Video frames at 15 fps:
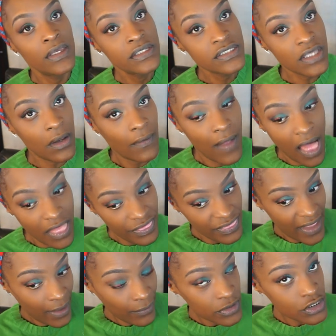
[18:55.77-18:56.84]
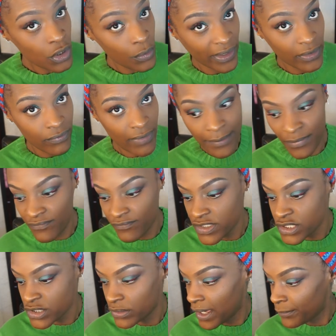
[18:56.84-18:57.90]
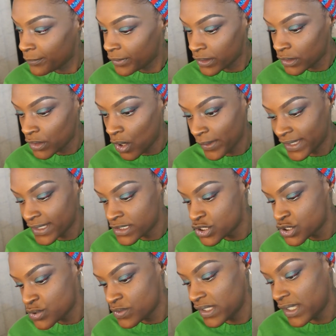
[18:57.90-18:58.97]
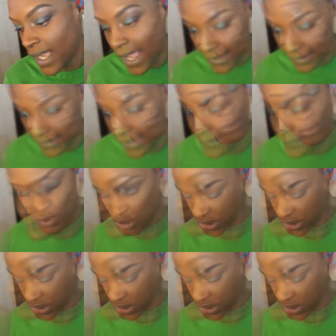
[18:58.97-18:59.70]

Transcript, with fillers: So that was quick, right, muffins? So now we're going to go into the highlight